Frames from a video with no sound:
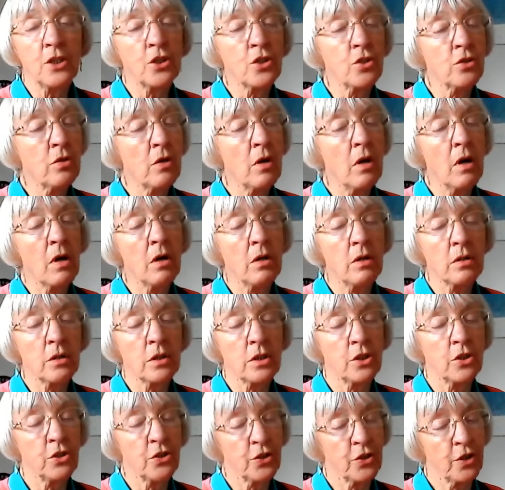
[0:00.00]
strong
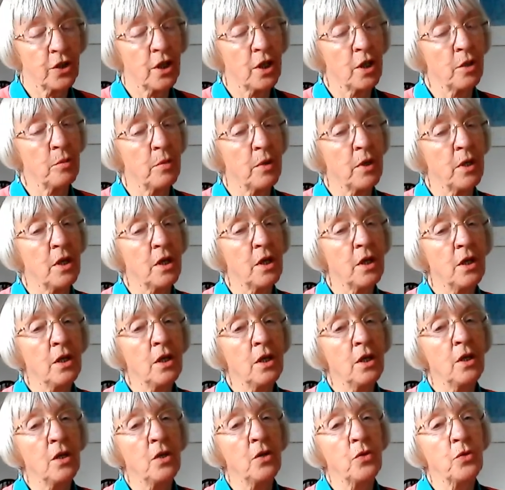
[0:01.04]
to see
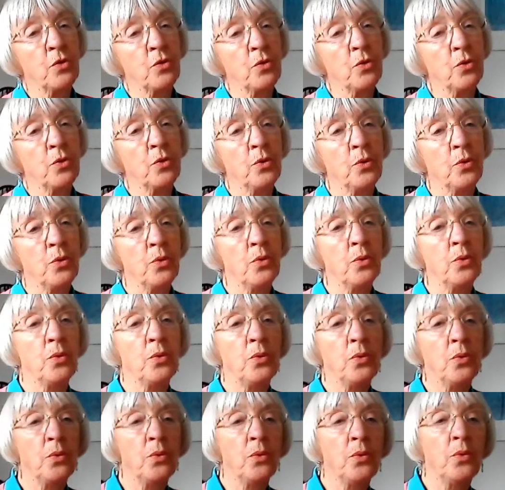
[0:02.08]
me
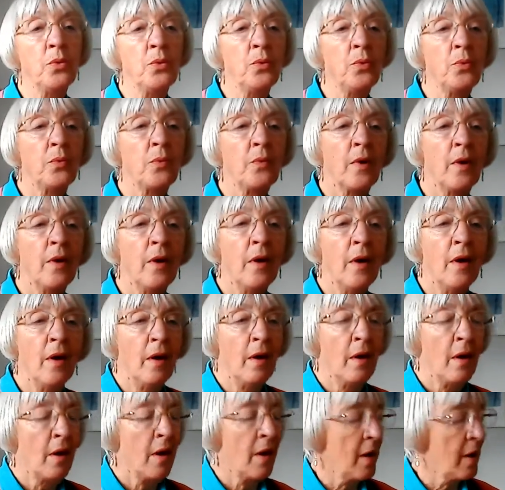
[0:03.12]
through.
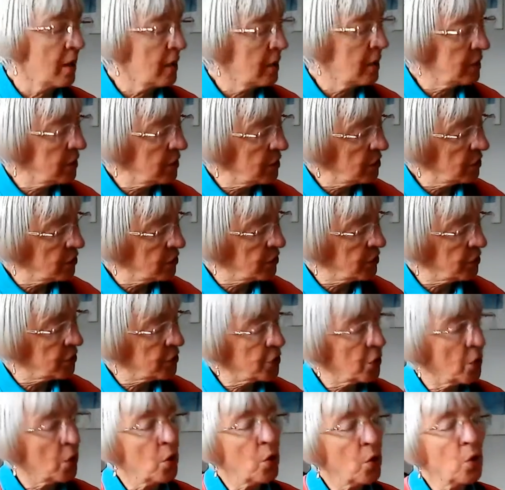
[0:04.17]
And she
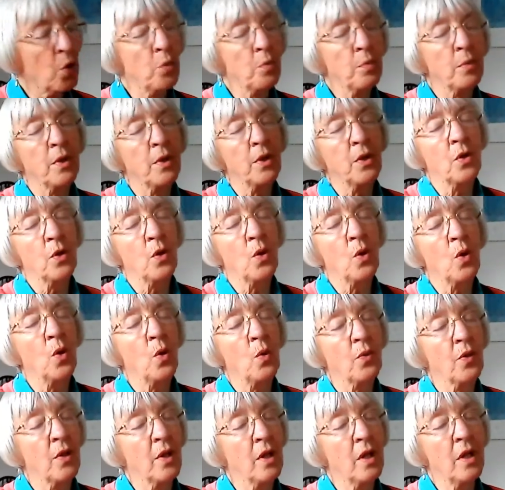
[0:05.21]
told me
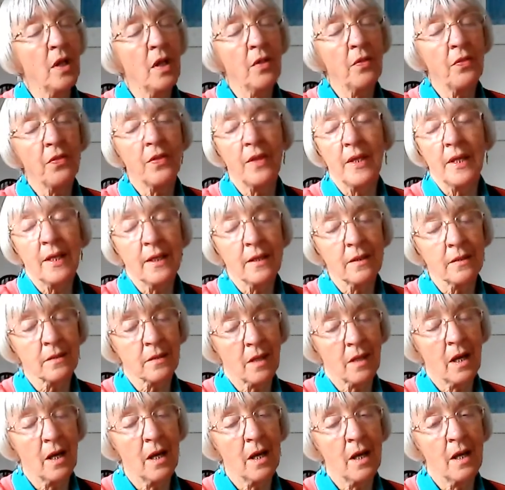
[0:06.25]
all the things
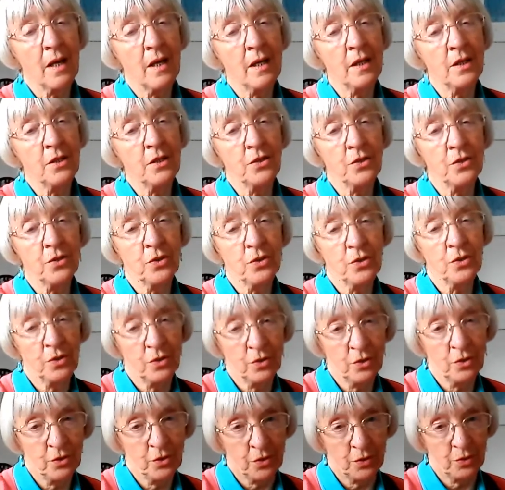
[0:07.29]
I
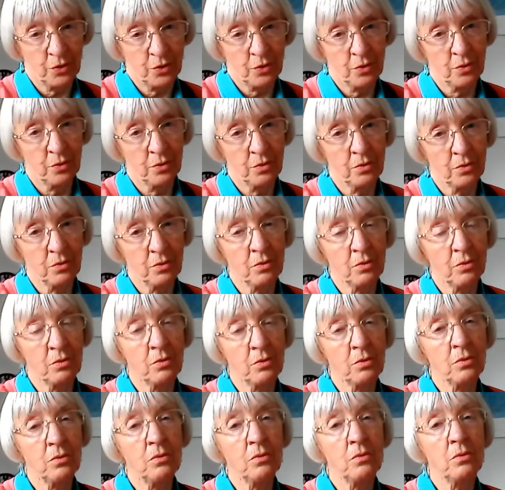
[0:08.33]
shouldn't do.
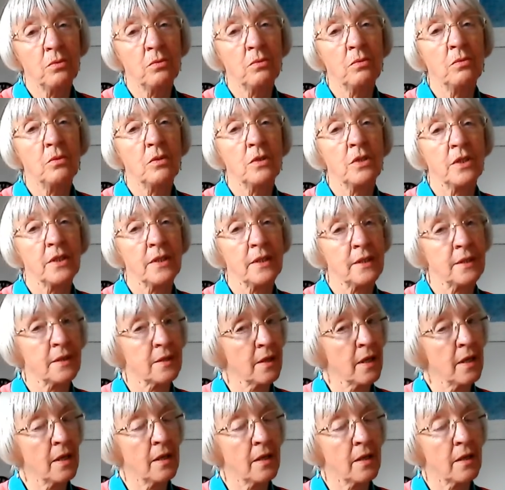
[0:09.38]
She
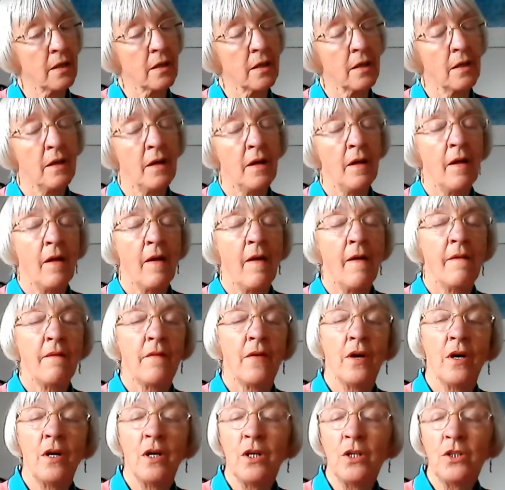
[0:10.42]
said,
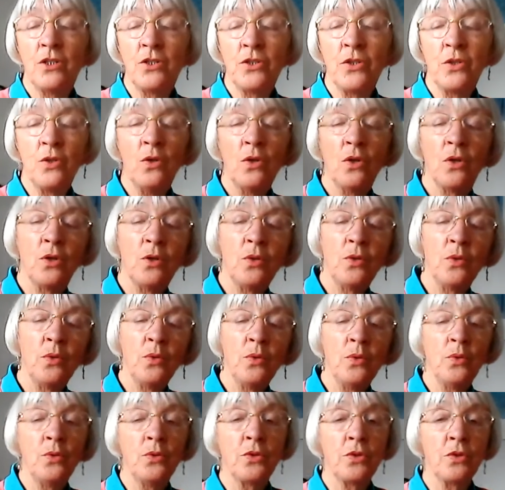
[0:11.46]
first you
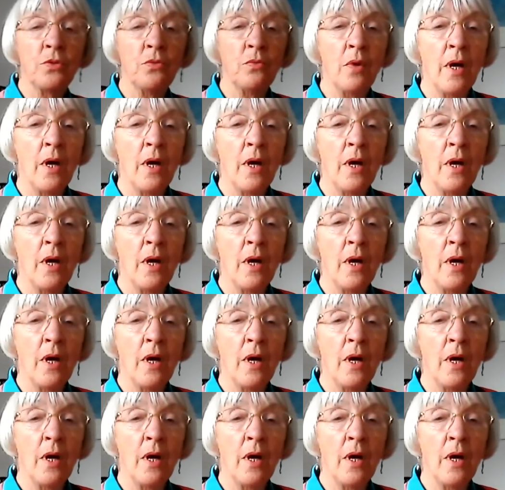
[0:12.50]
lose the